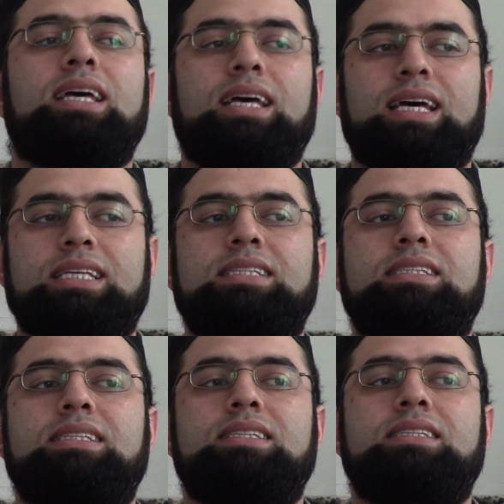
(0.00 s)

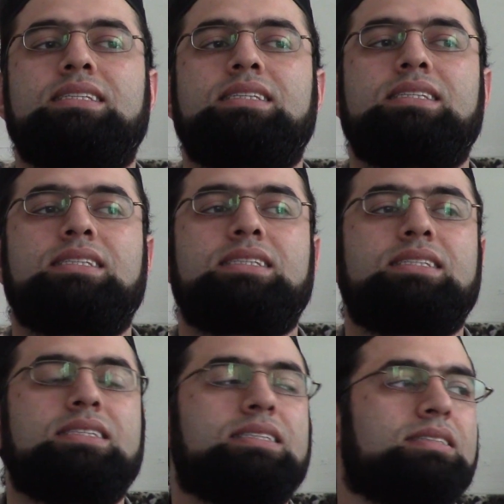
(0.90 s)

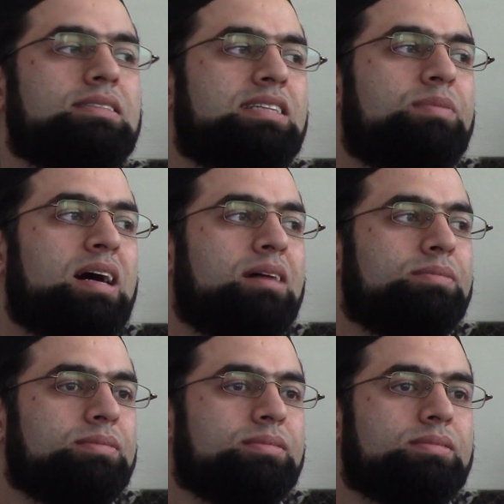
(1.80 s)
S.
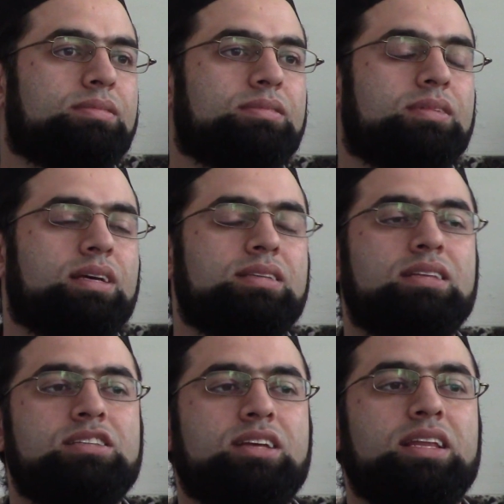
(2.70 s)
Tamam? Is
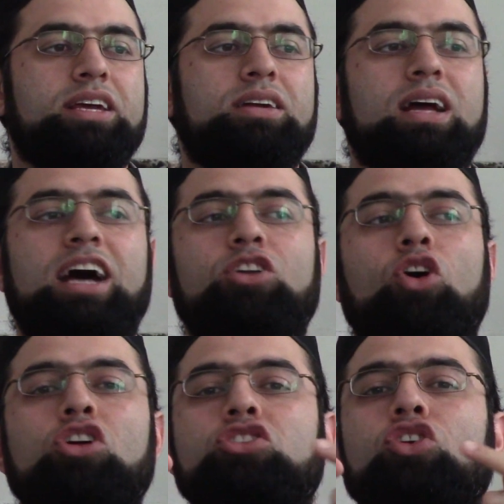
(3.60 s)
this clear? And
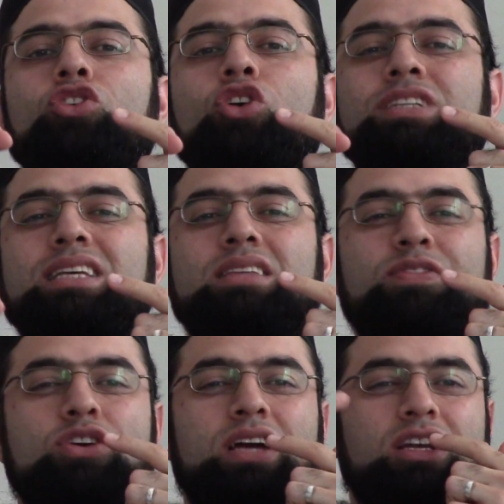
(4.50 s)
also notice,
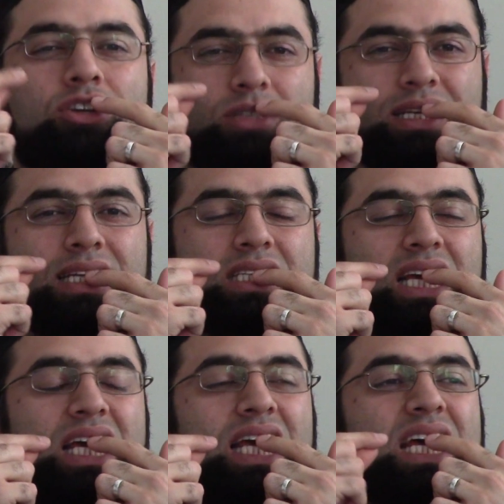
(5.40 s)
if you can notice,
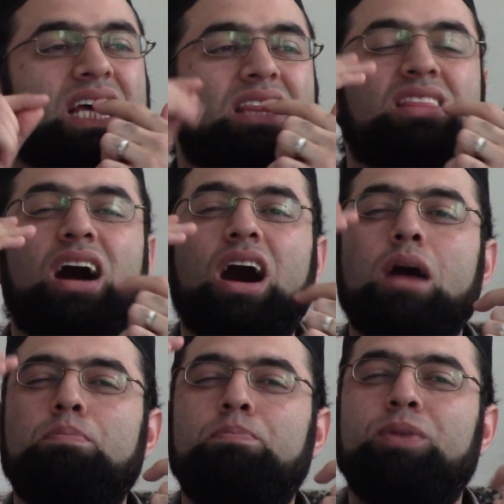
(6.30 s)
the
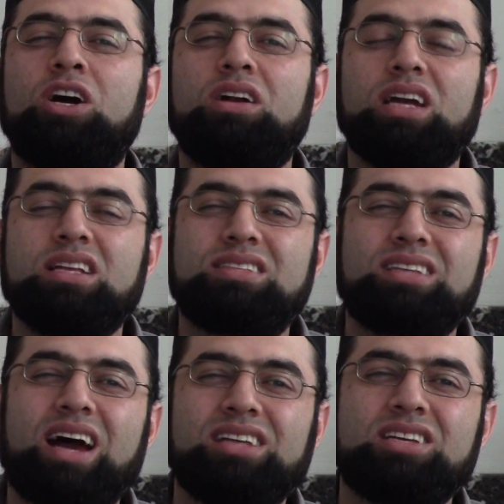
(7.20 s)
upper
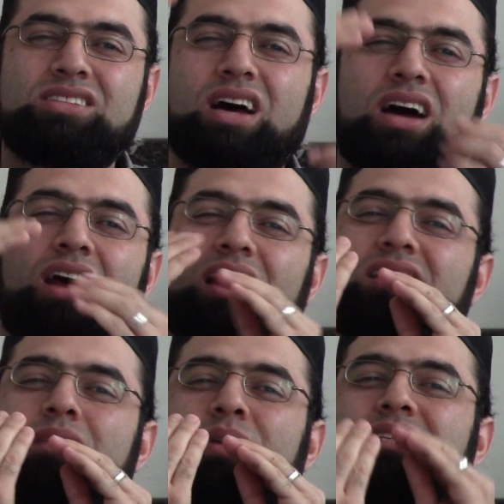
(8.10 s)
incisors are a
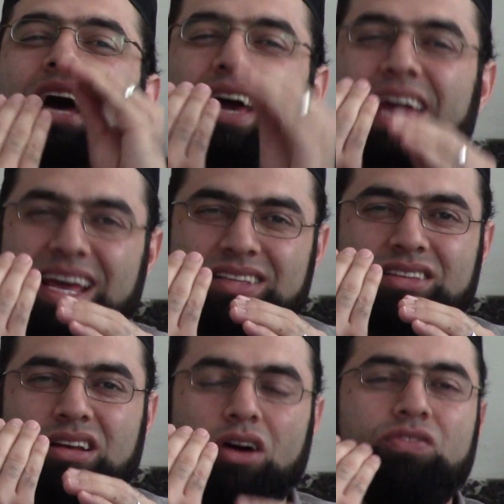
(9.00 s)
little bit
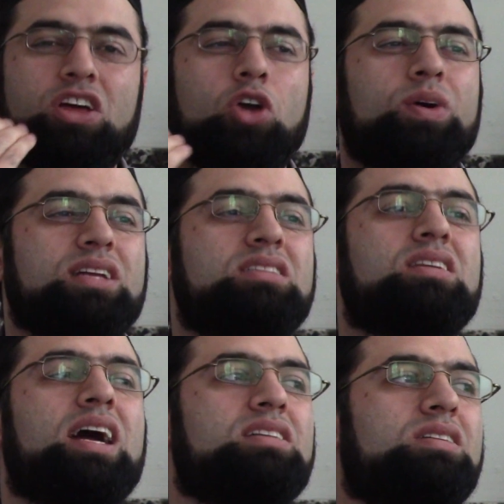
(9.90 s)
ahead of the lower
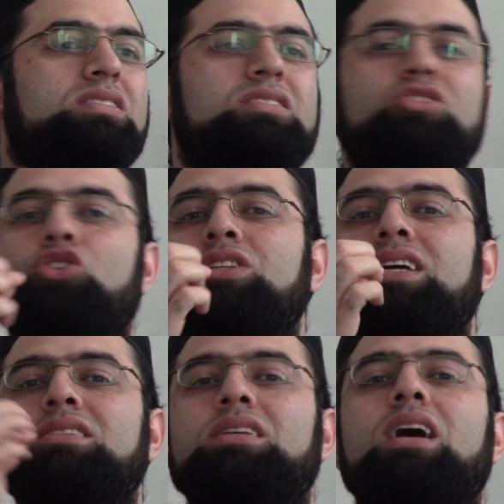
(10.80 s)
incisors.
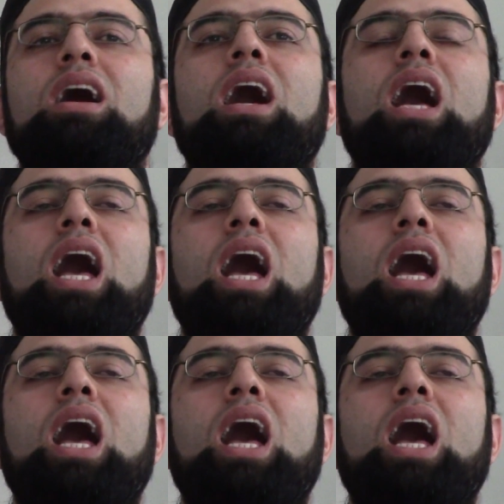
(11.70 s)
Notice, huh?